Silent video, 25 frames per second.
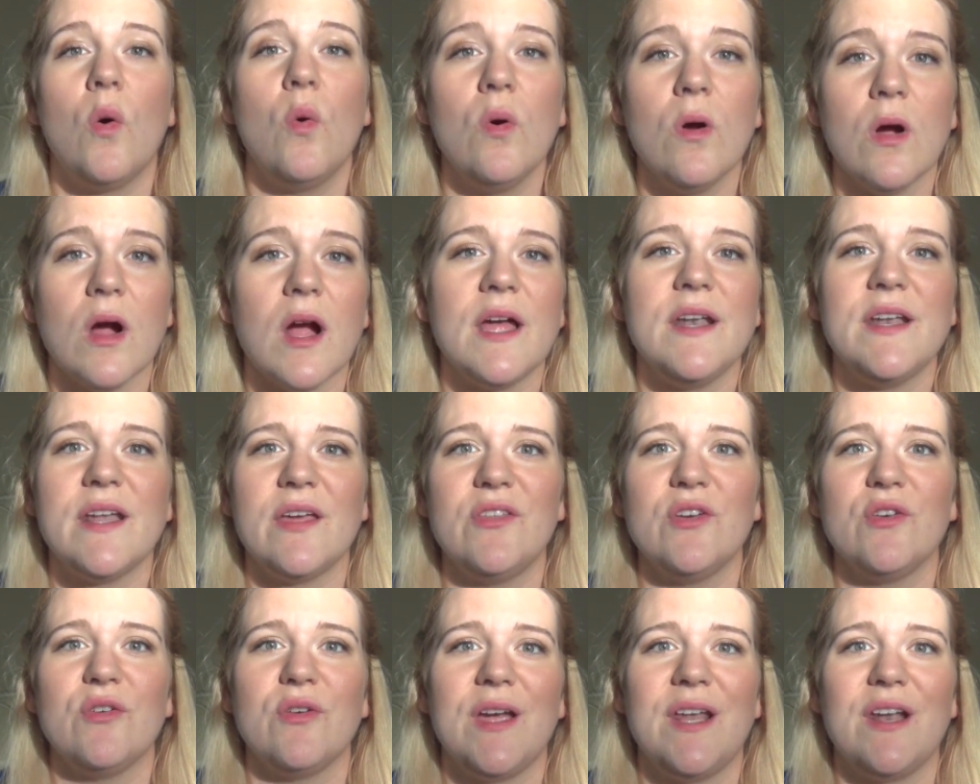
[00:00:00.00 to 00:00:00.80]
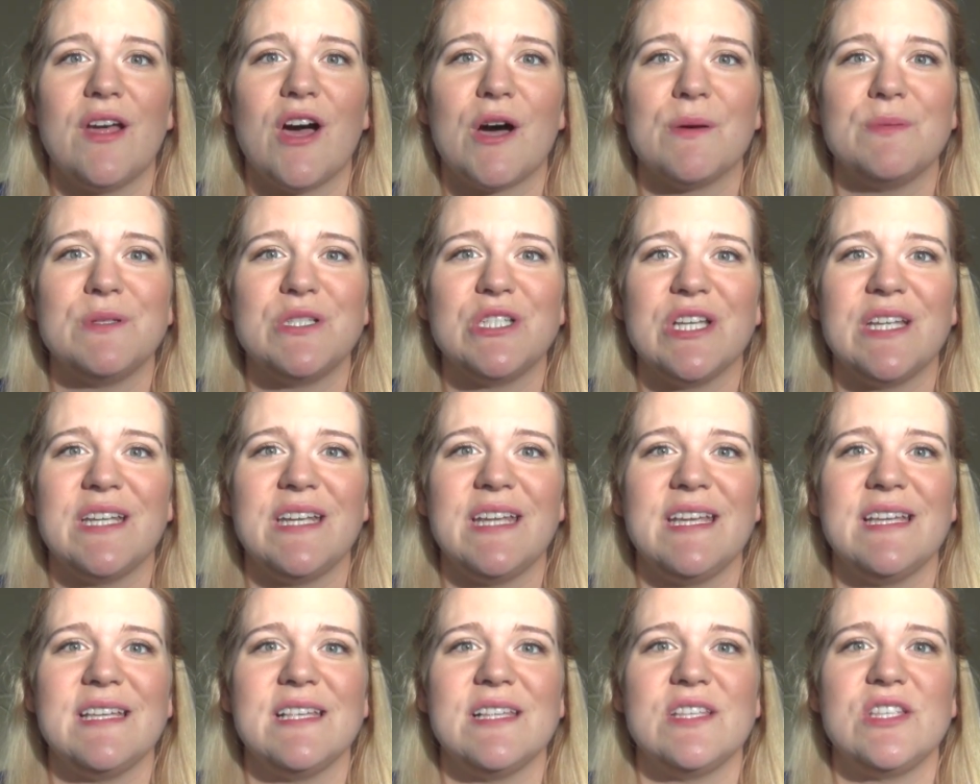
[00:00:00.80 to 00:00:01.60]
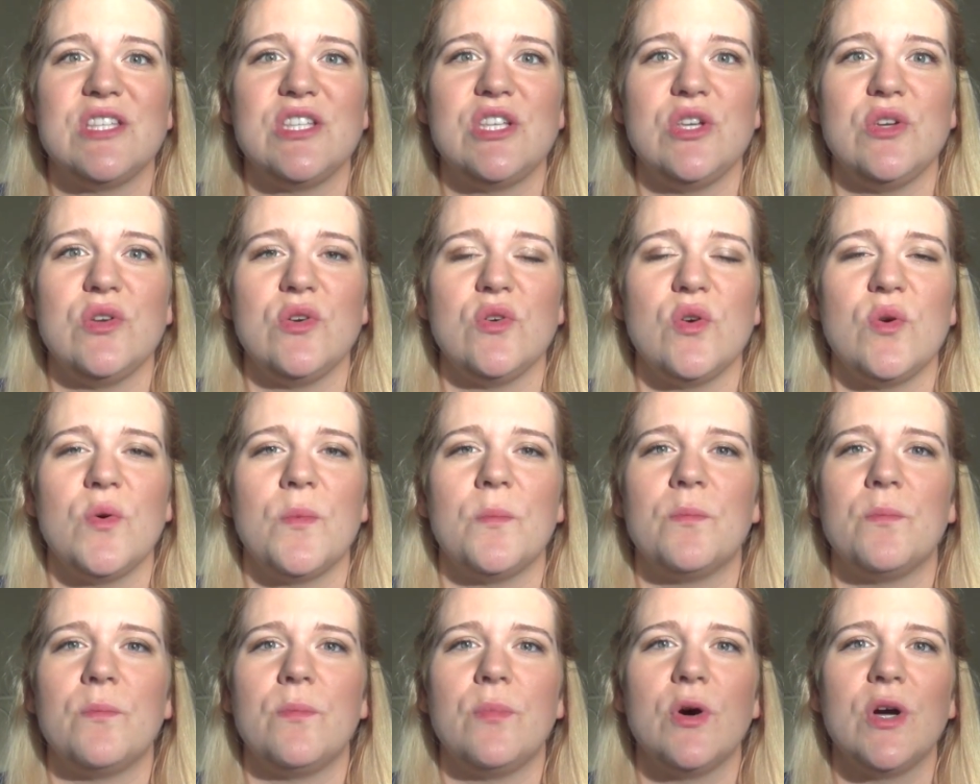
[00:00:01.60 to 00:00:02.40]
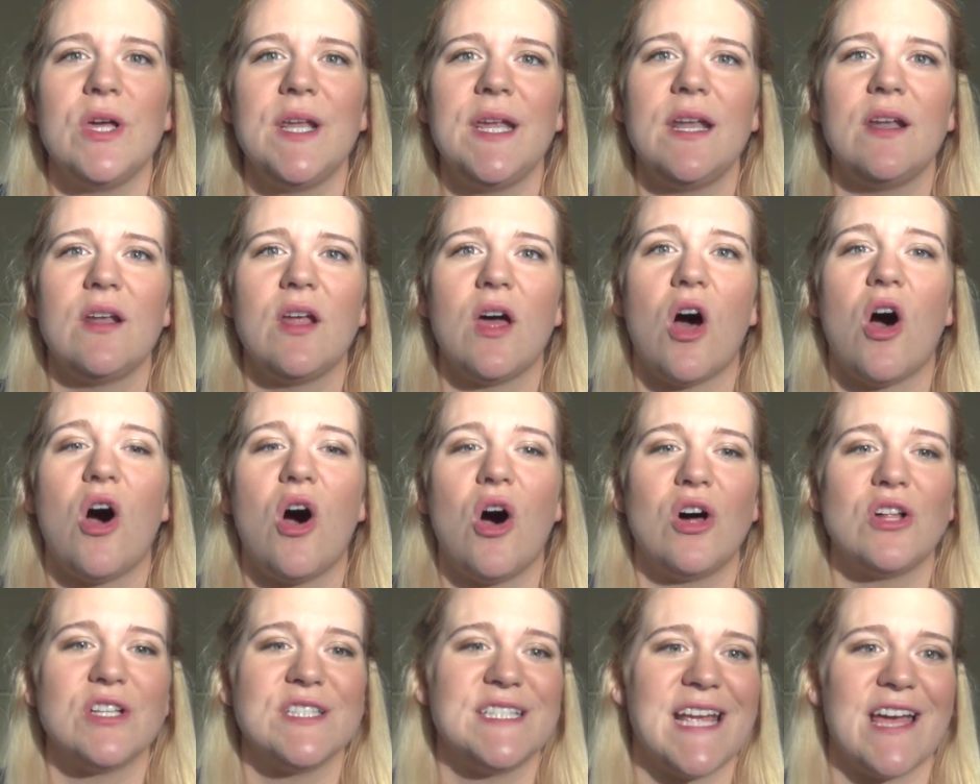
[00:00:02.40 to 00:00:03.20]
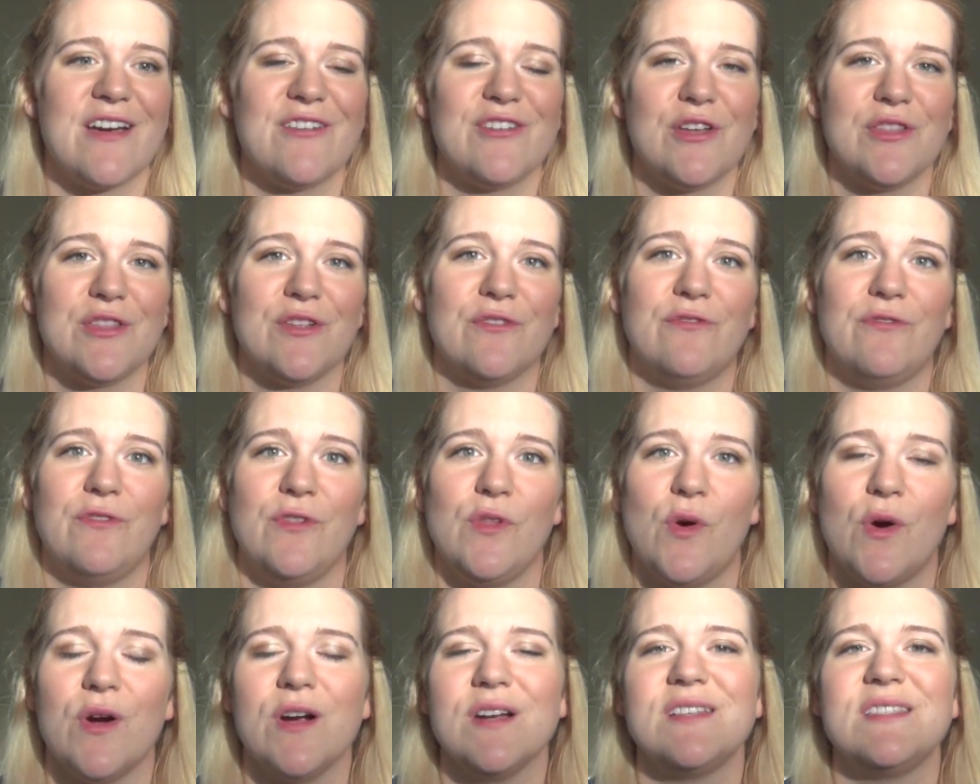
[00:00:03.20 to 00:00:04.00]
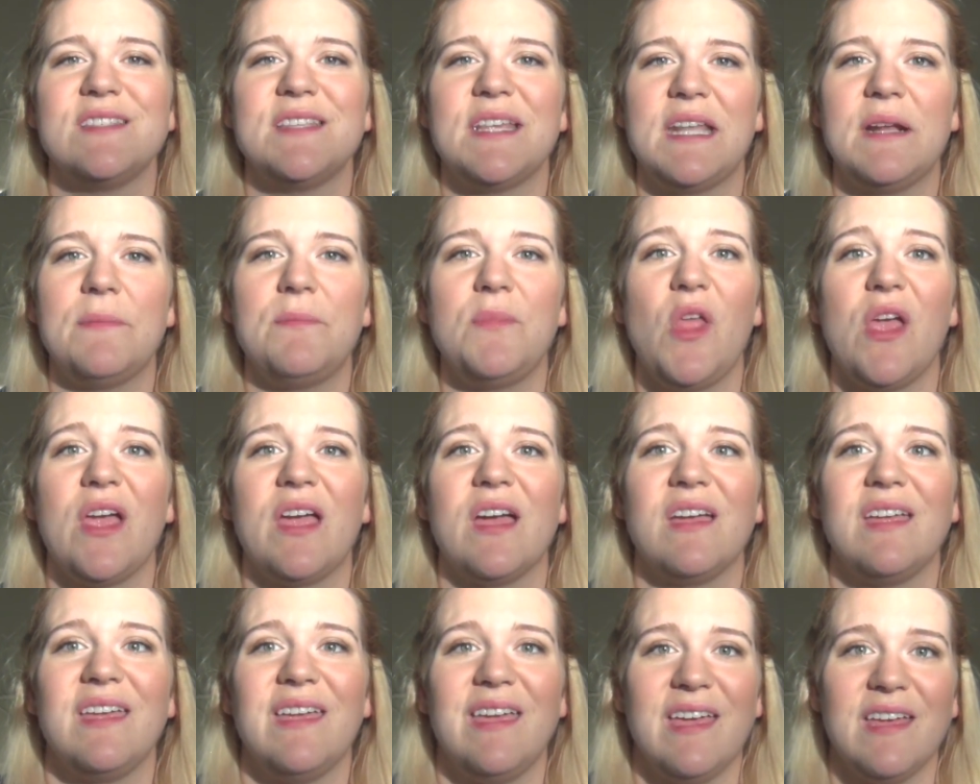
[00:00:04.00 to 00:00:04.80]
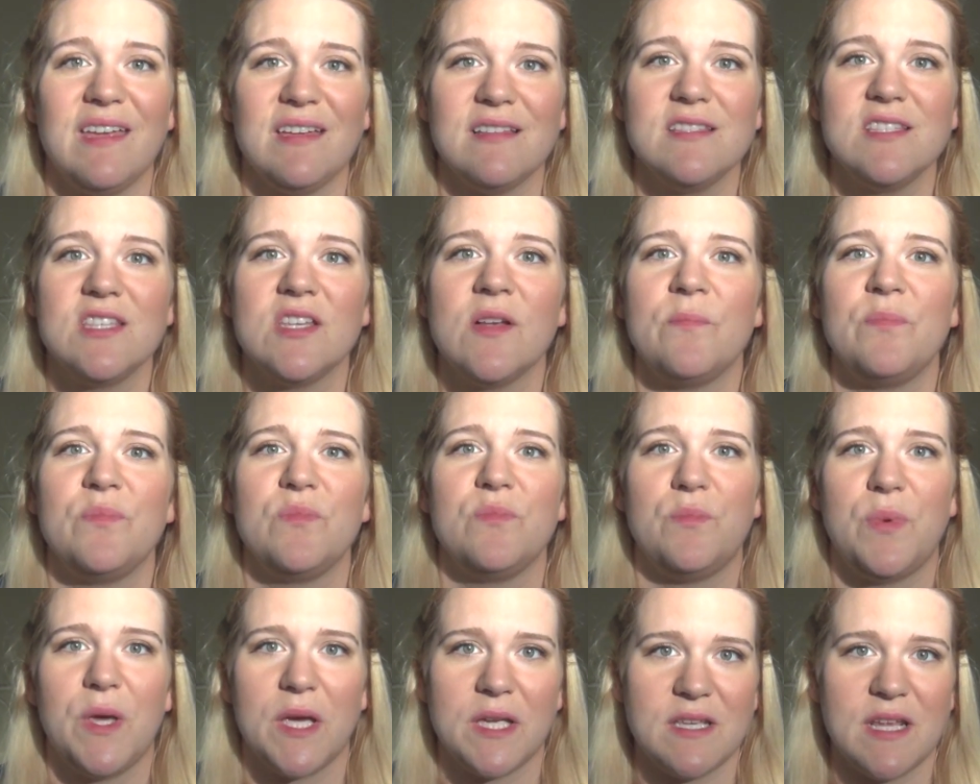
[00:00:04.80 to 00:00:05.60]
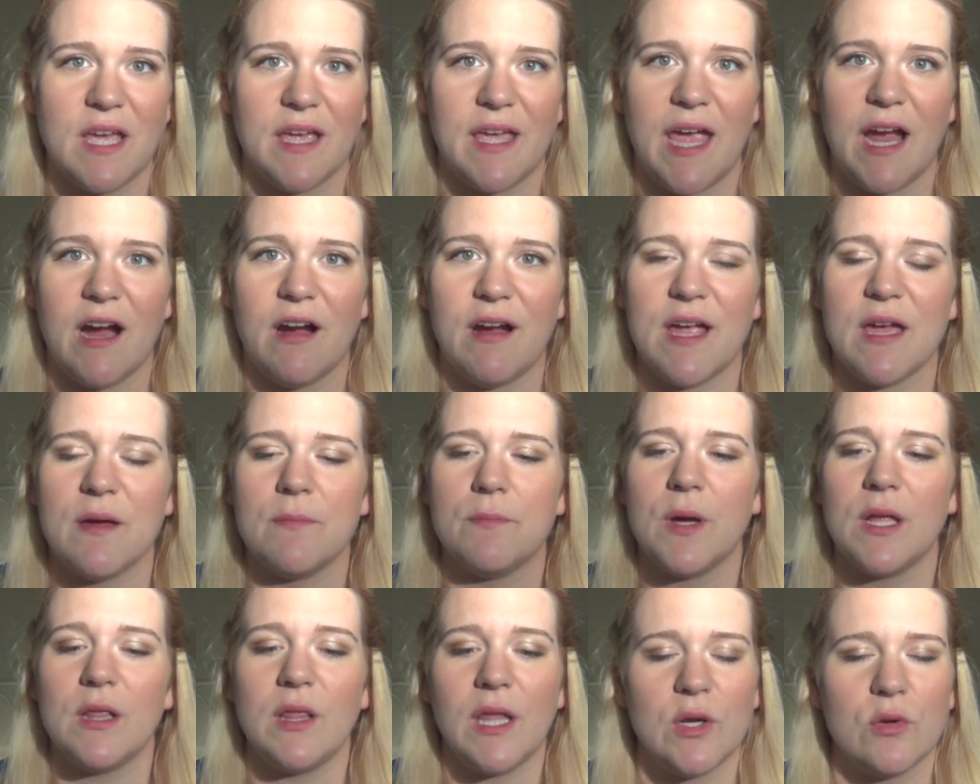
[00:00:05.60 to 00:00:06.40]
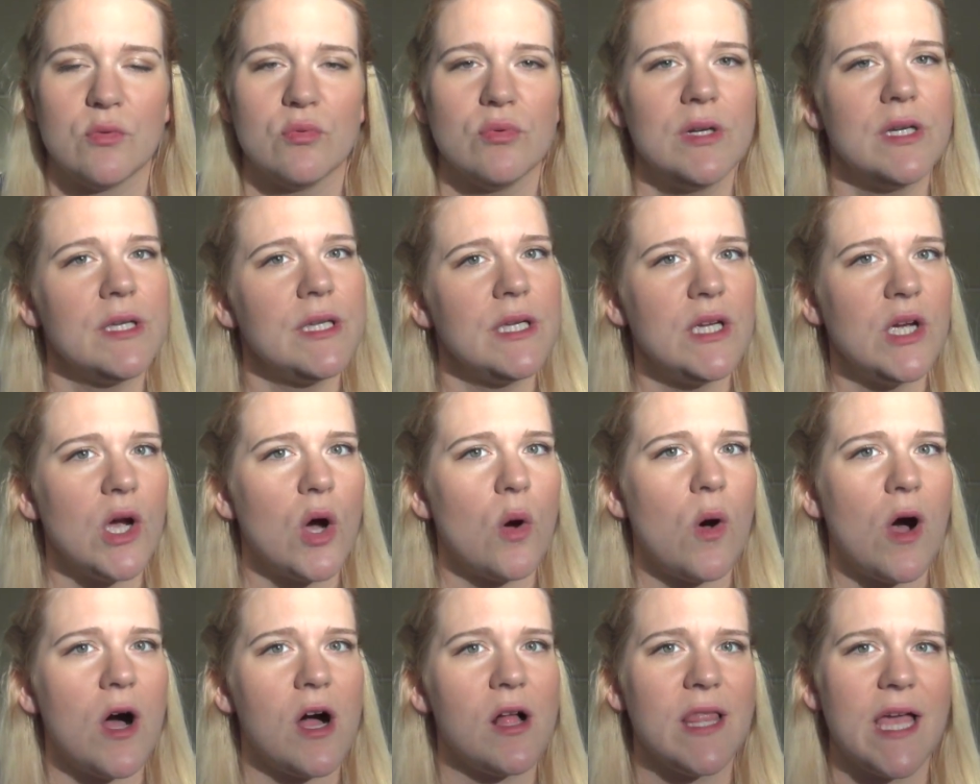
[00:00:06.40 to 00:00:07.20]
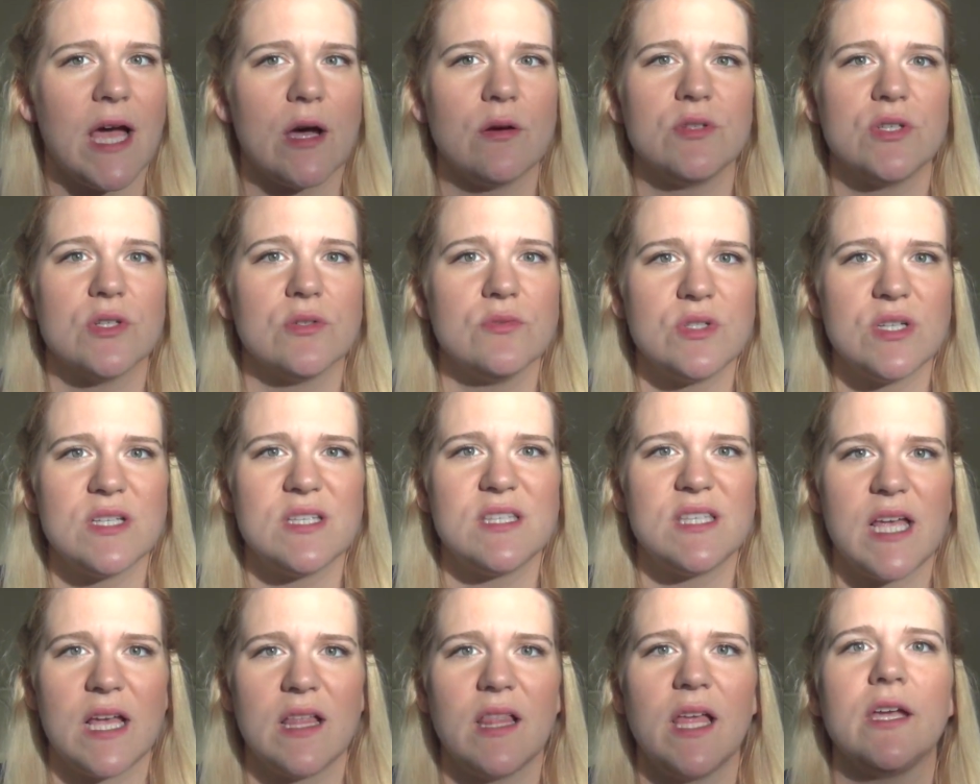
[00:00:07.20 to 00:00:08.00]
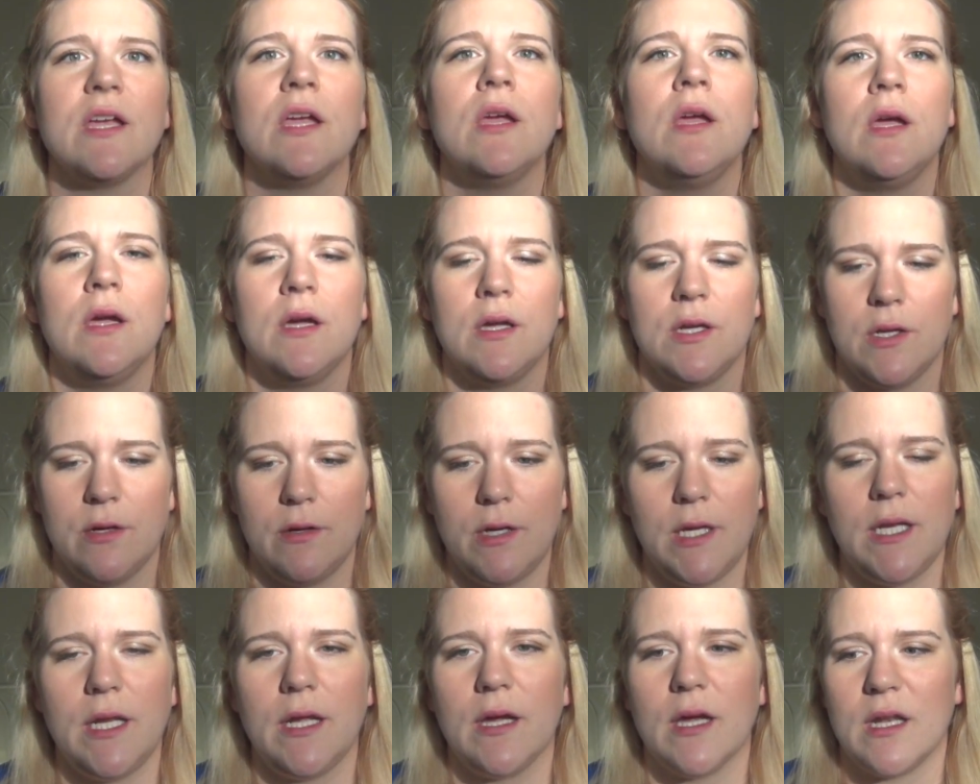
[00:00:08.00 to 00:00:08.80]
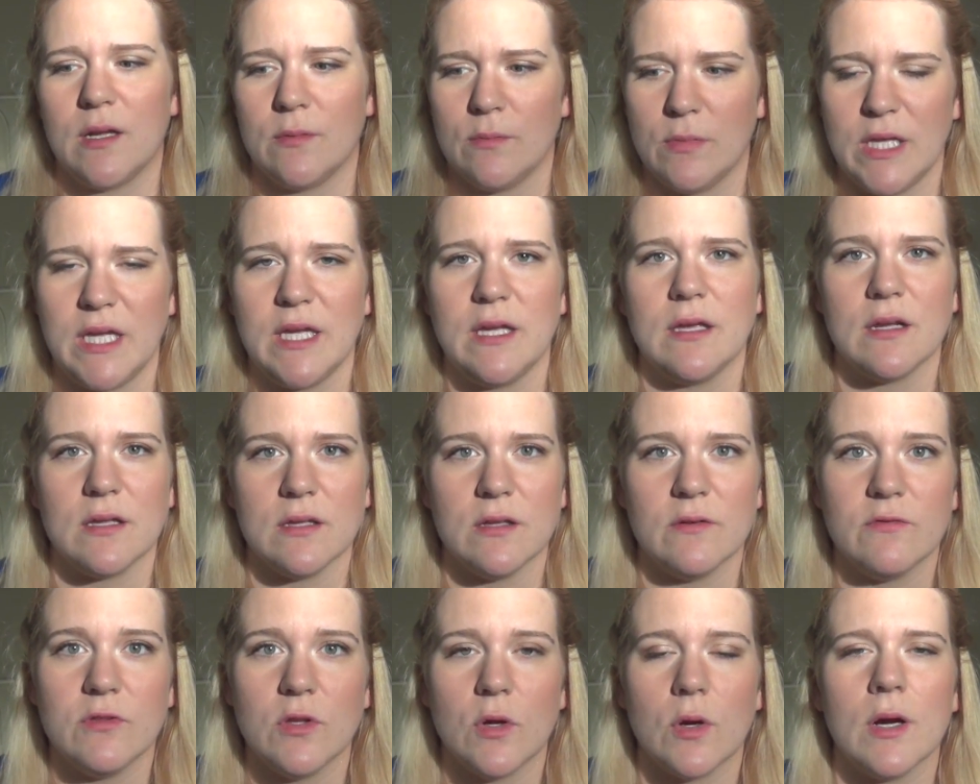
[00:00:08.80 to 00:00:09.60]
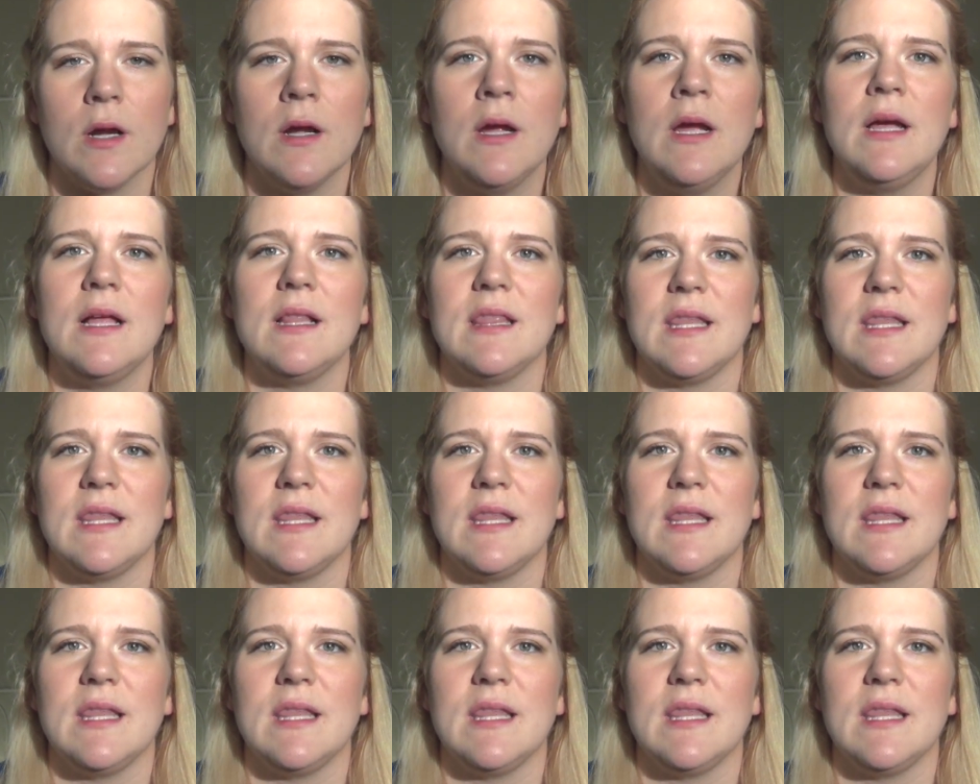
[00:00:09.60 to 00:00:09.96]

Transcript: Or another great option is to put it all down on the floor. Set up like a kid's picnic area, but like really go all out. Don't just say like you're eating on a blanket on the floor.